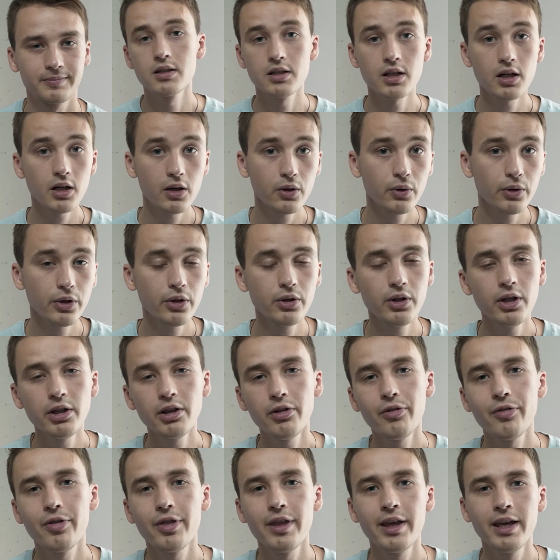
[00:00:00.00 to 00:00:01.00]
So you need
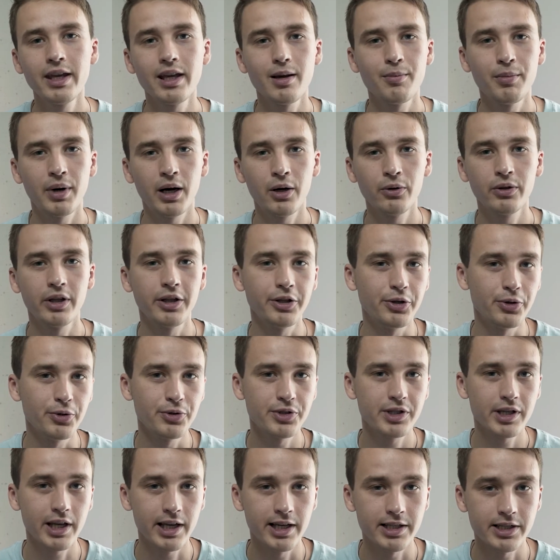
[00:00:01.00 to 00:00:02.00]
to think about the
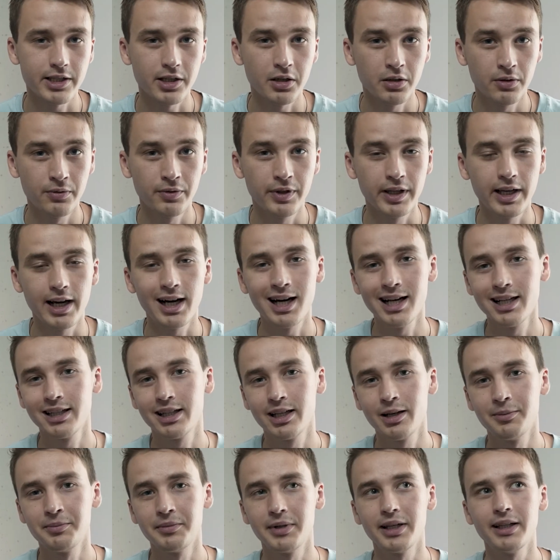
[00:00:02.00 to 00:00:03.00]
use case of the
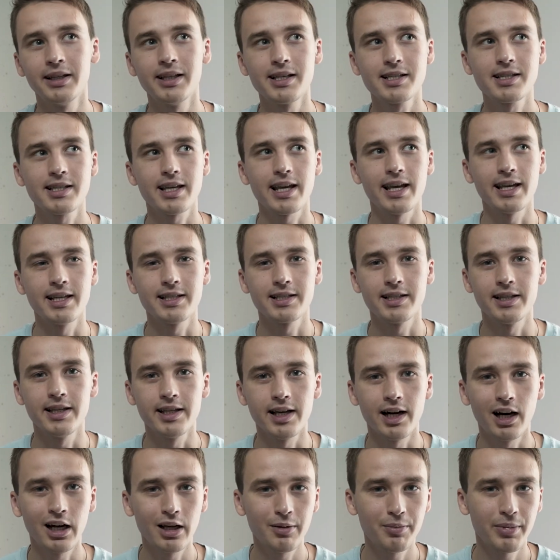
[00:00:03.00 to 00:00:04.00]
item, in this case the
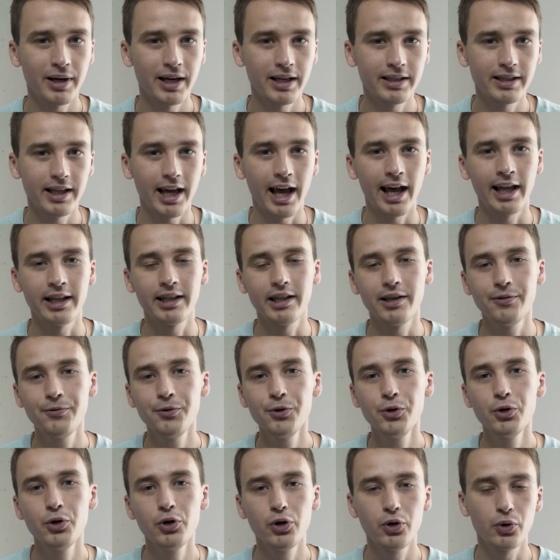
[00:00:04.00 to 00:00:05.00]
iPad, and if
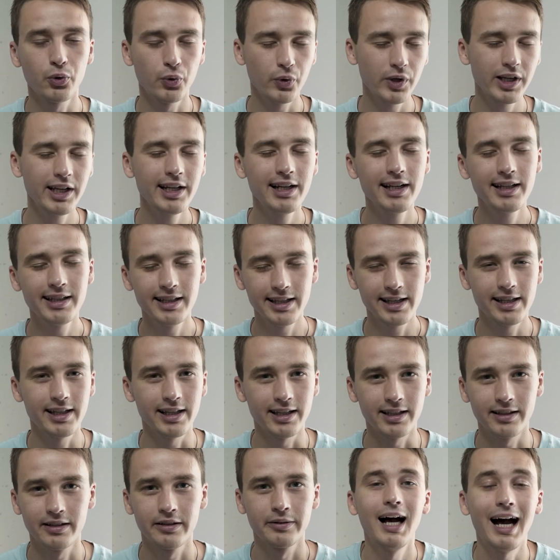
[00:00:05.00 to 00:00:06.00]
you really need
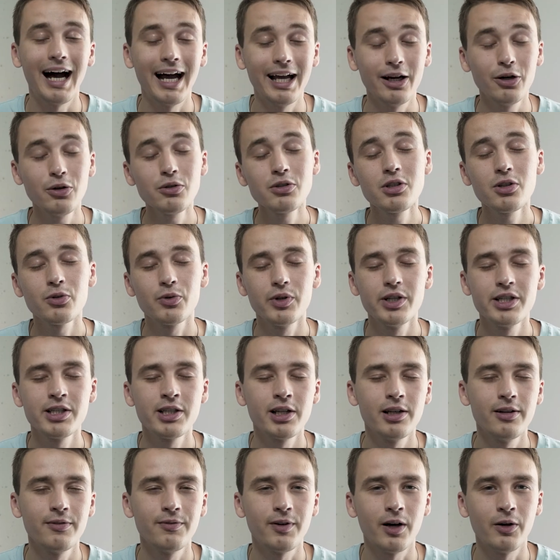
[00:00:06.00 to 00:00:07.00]
it. I also
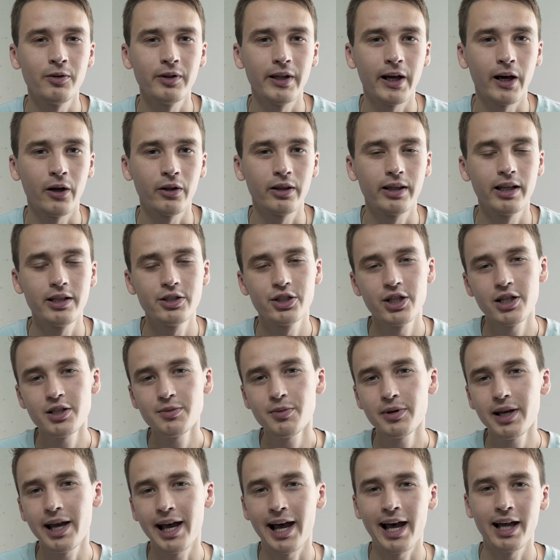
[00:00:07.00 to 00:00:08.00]
recently found out that just
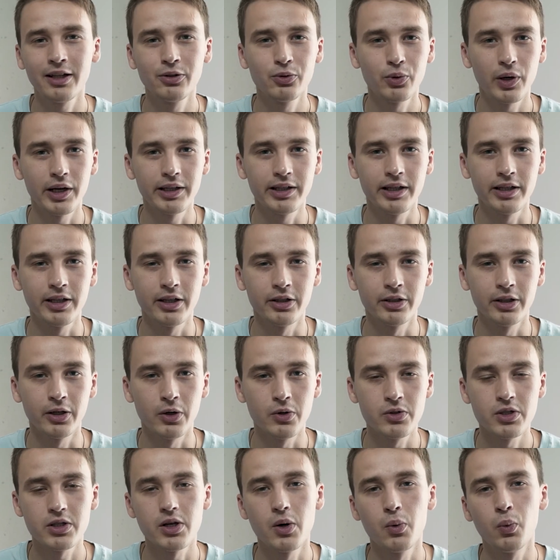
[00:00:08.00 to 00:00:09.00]
by handwriting your
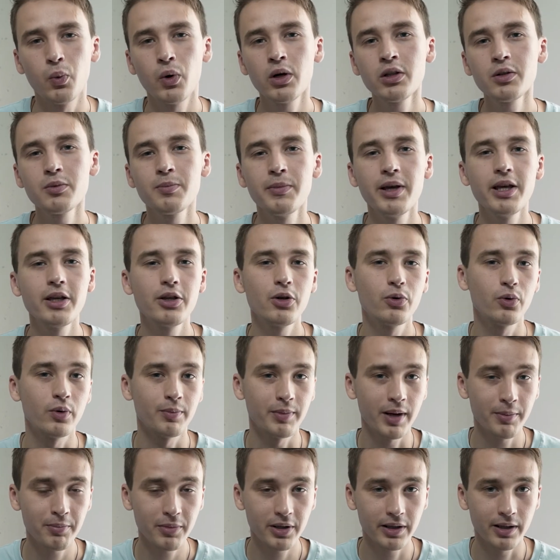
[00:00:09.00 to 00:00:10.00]
notes won't make you
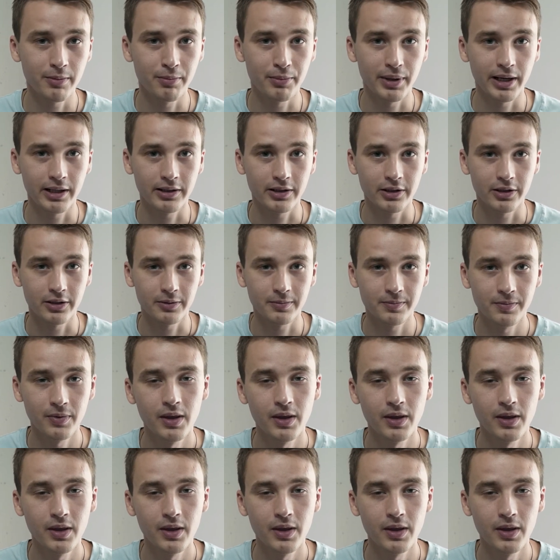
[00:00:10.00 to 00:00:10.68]
remember them better.